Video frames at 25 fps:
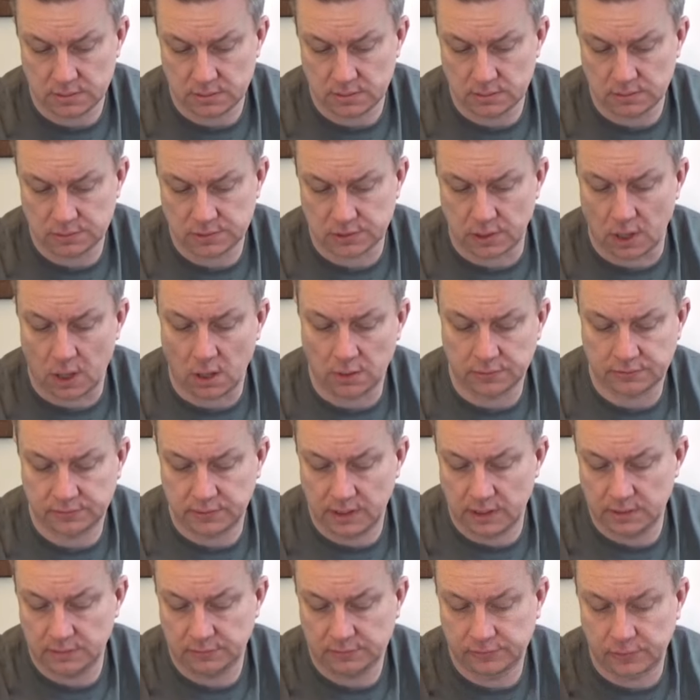slots
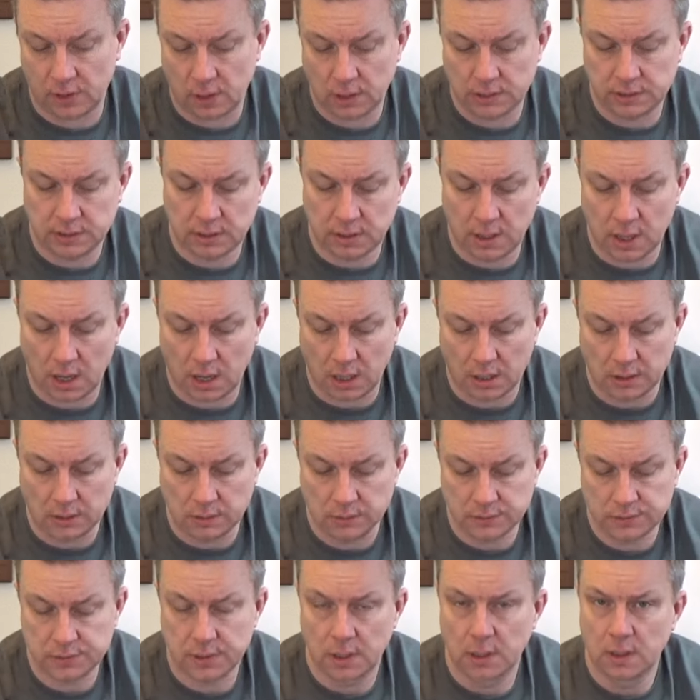inside the
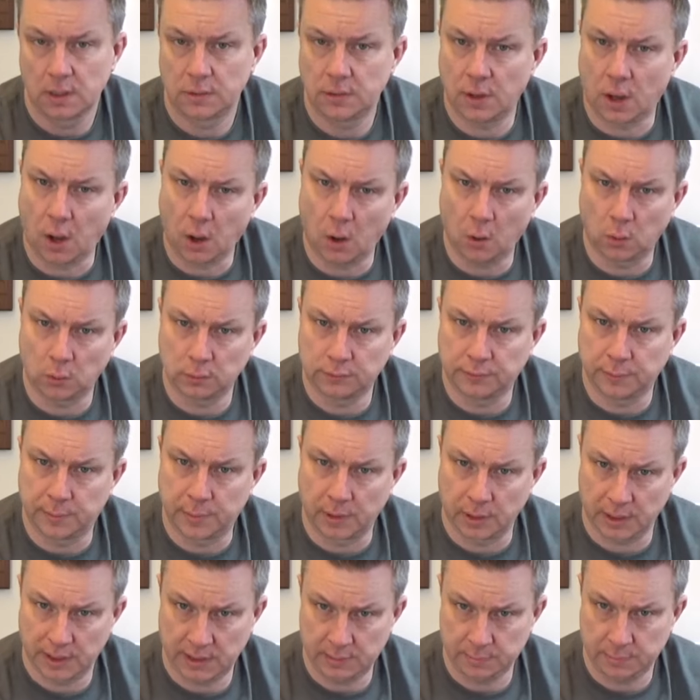nose that hold the
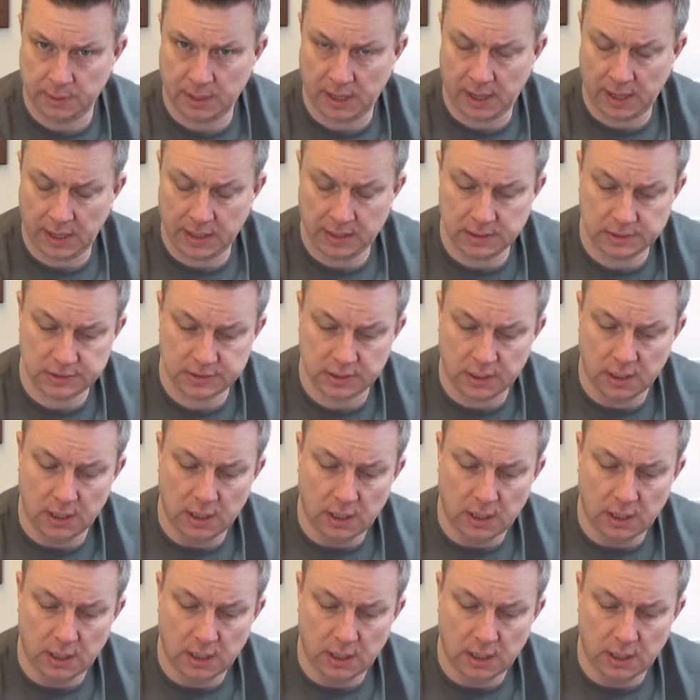bullet in place,